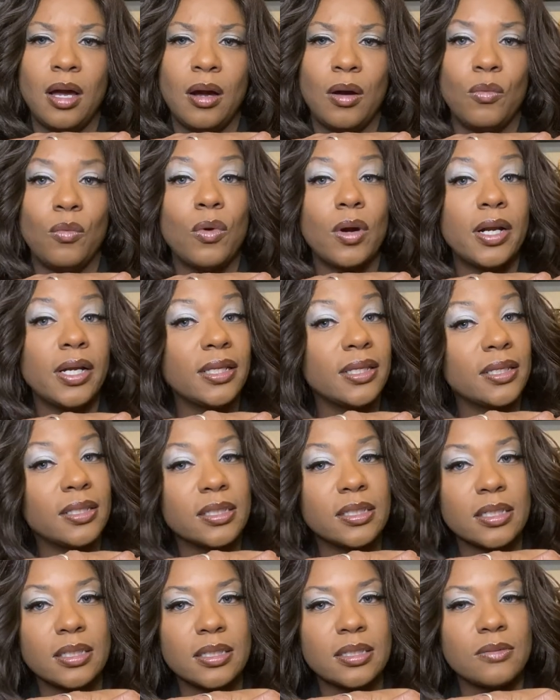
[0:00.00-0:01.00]
one of
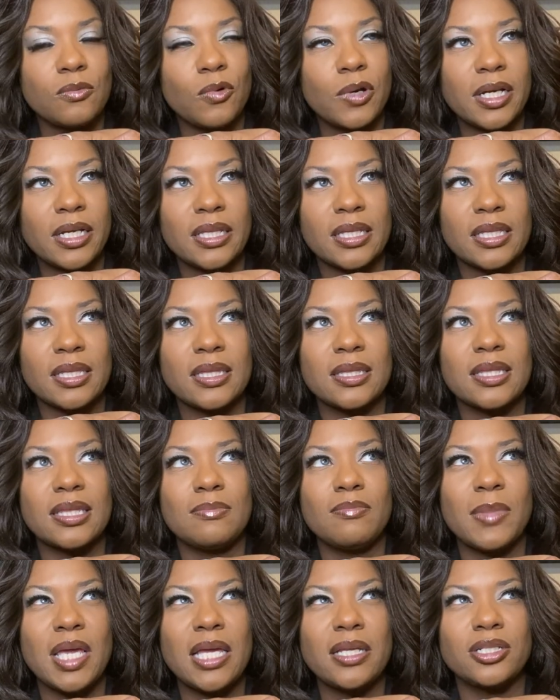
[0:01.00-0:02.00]
the one of the
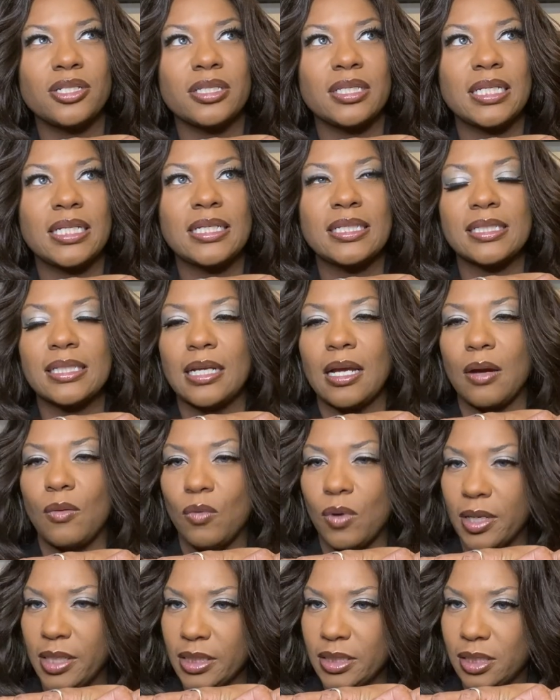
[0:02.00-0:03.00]
major things that I
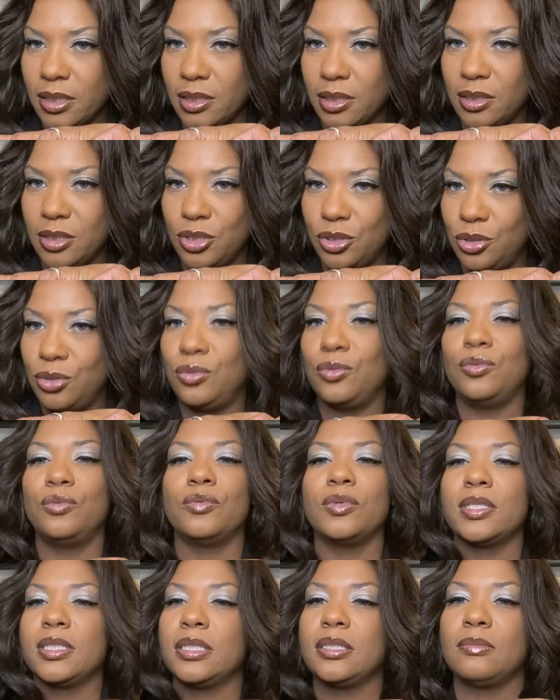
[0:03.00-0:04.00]
wanted to do
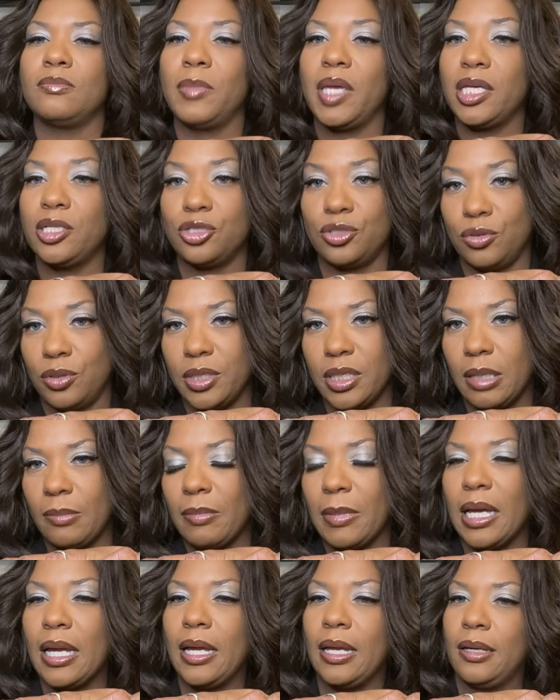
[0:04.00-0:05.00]
was make sure that
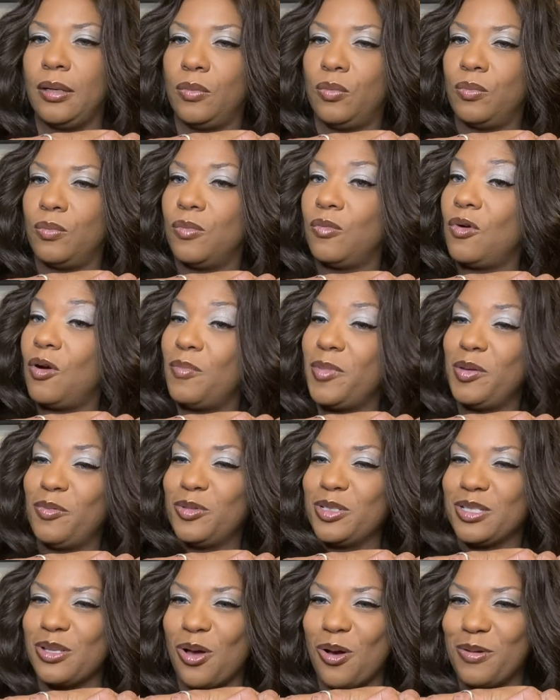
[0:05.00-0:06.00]
my woman
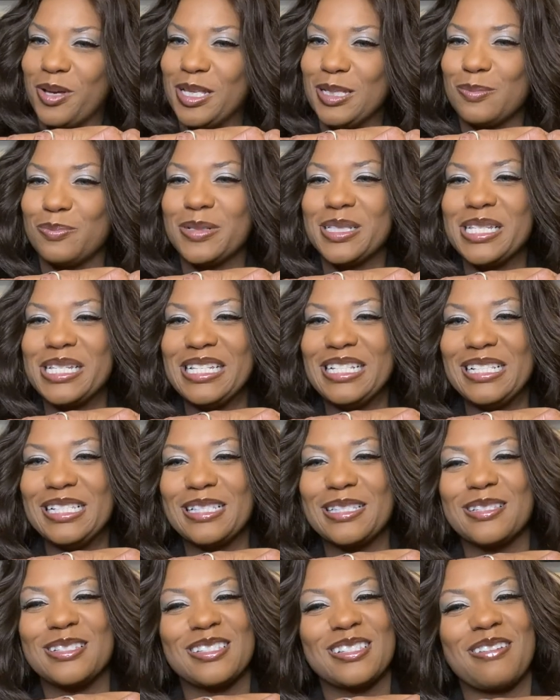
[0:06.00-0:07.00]
was always
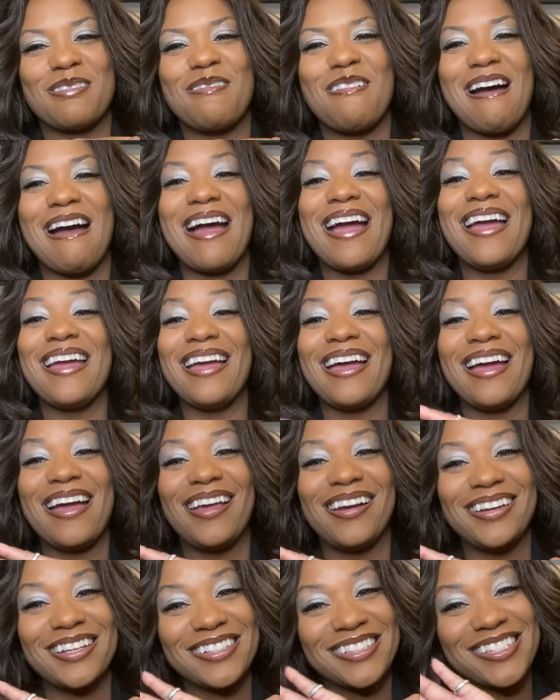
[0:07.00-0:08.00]
pleased. So I
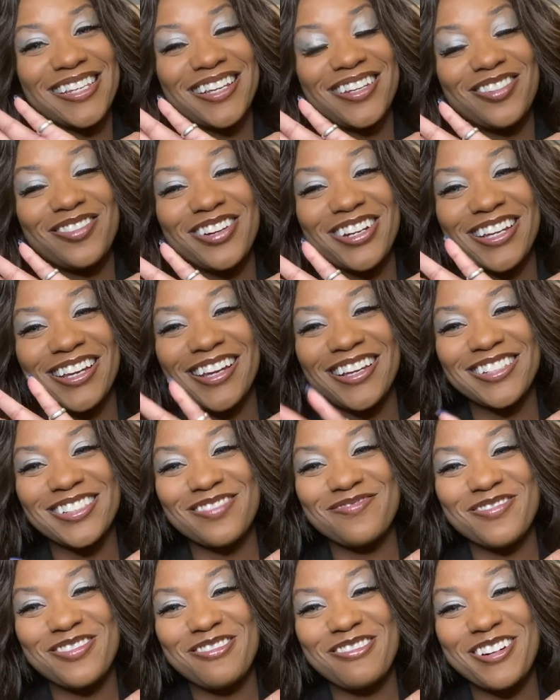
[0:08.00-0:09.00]
had a 10
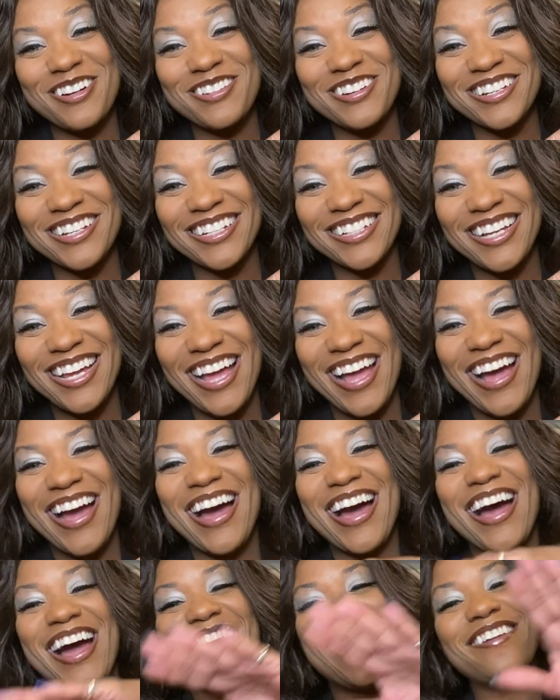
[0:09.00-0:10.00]
orgasm quota.
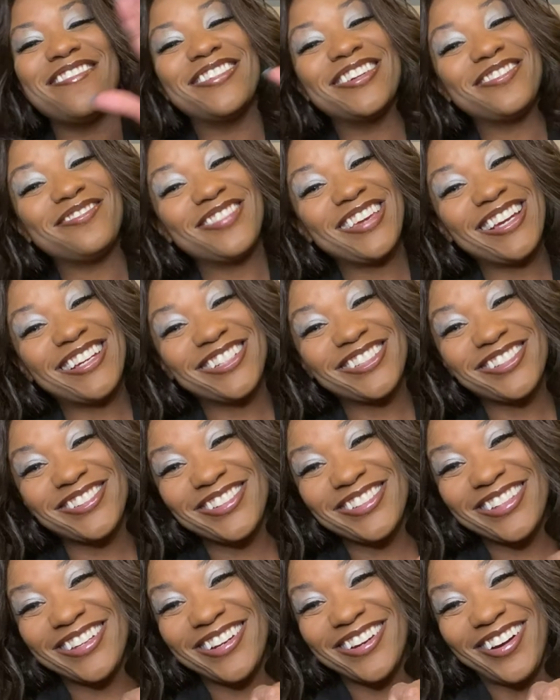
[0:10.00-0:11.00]
I would make
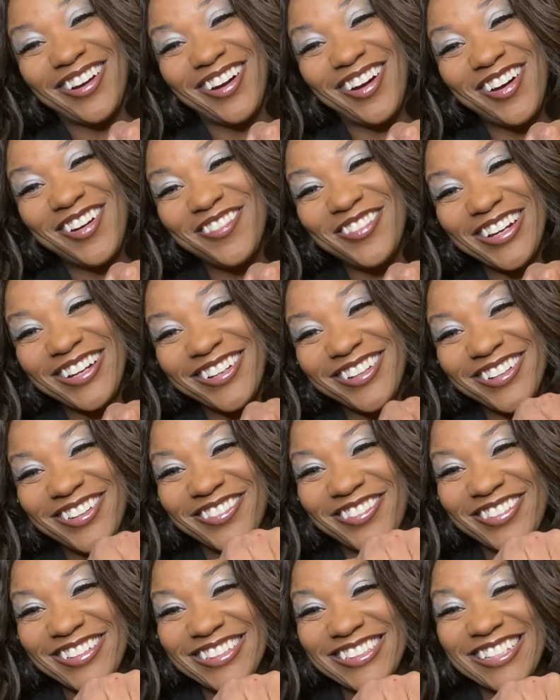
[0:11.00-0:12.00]
sure that all my
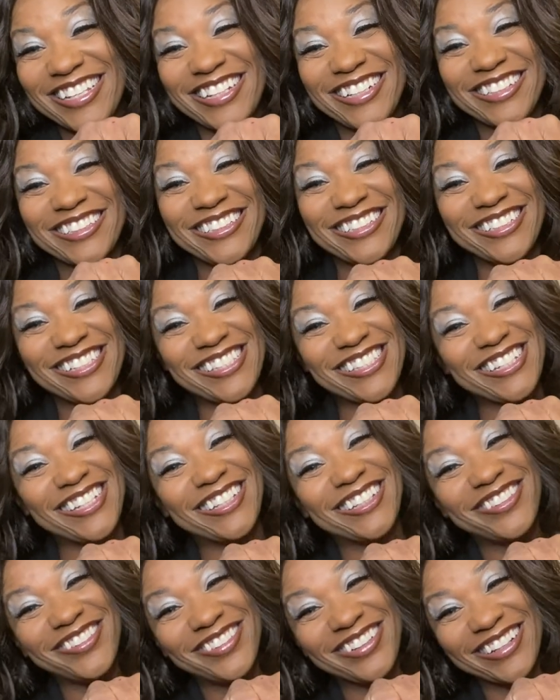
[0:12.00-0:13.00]
girlfriends had at least
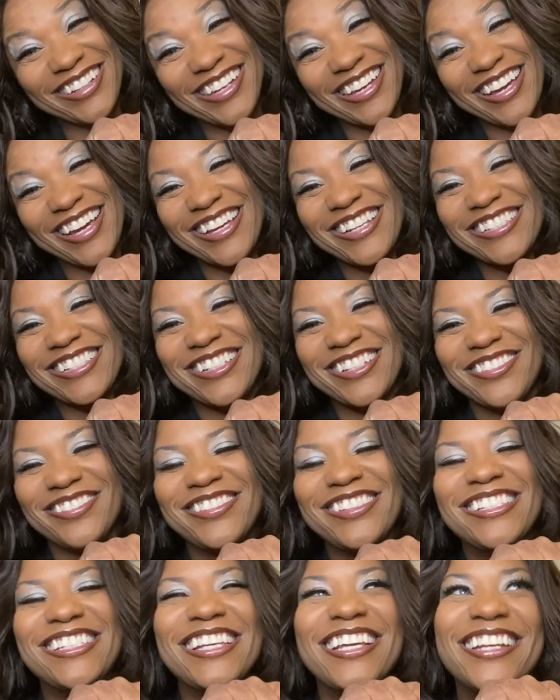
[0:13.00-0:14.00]
10
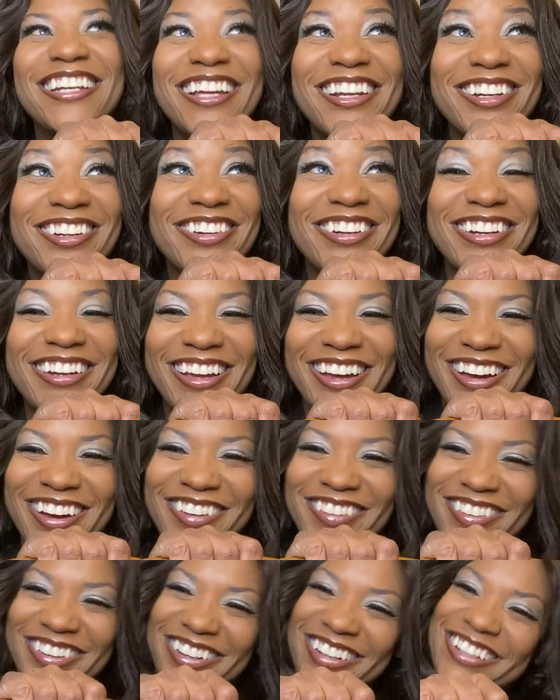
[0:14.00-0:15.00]
orgasms in under an
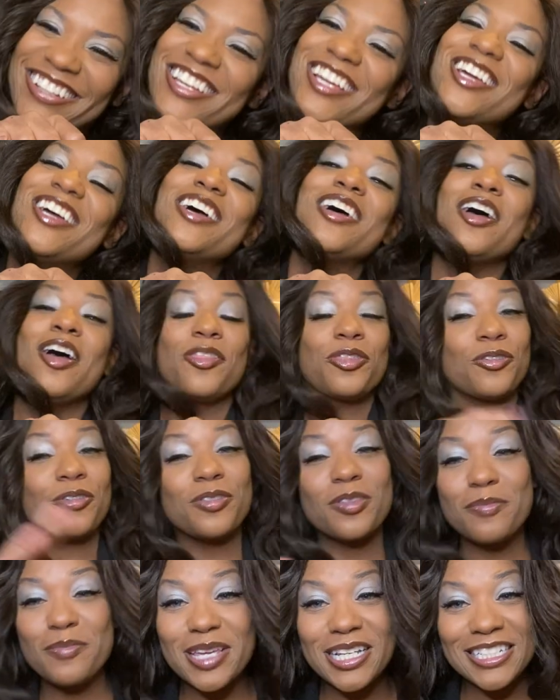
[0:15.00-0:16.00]
hour through
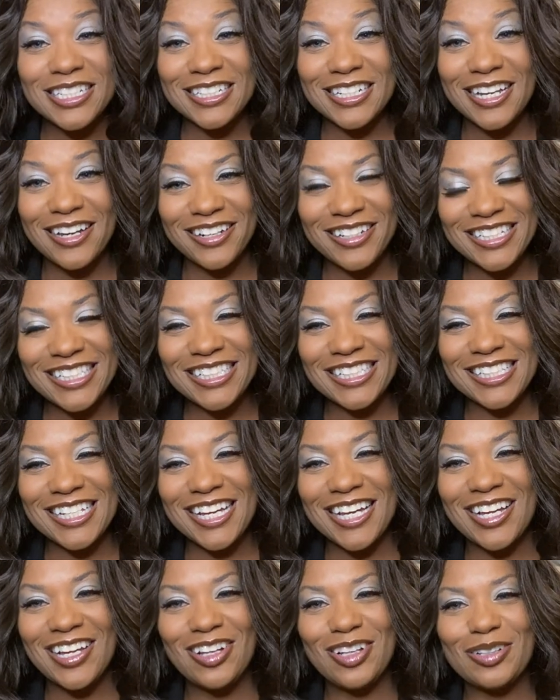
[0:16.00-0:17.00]
the missionary
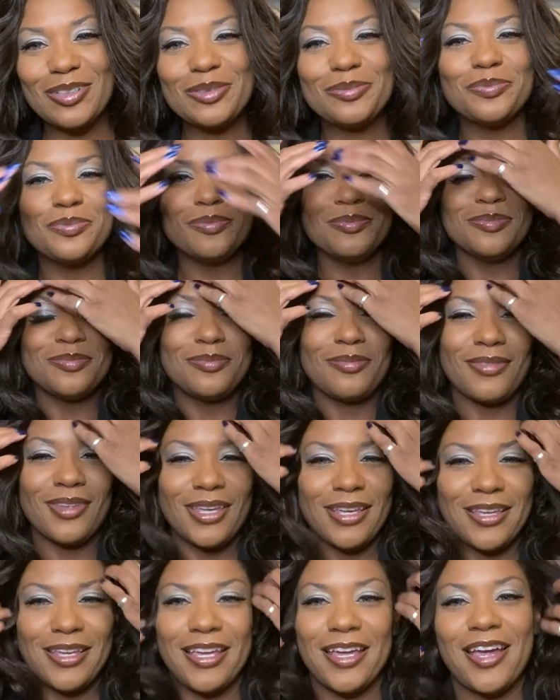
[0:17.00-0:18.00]
style.
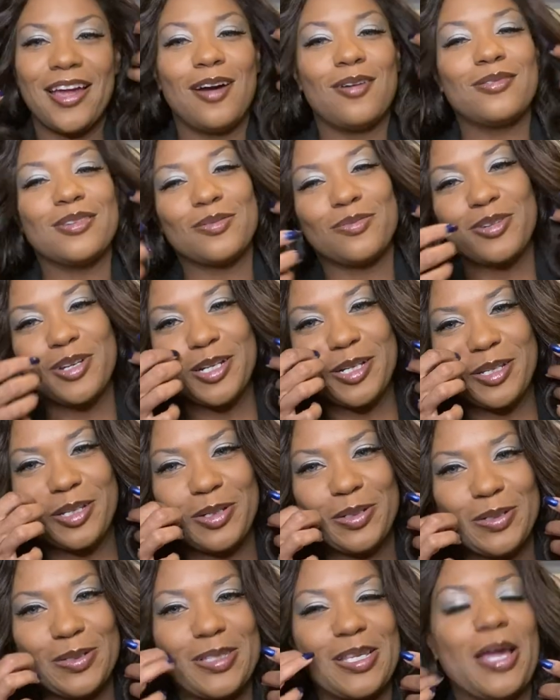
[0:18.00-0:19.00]
Yeah, I was one of
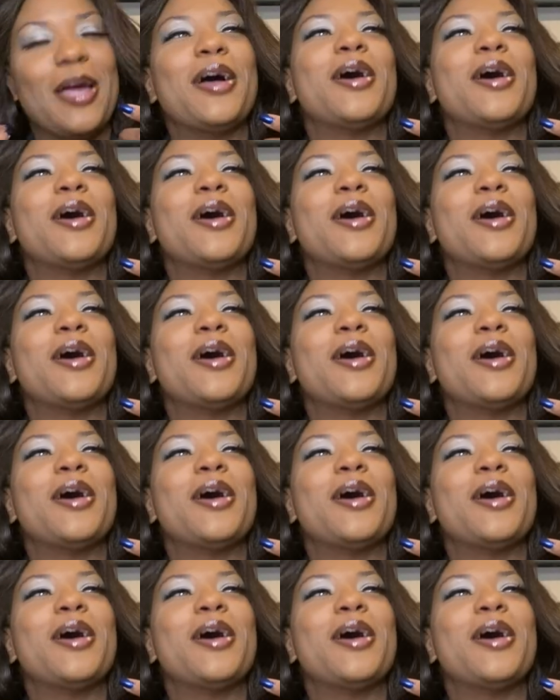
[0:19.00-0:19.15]
those.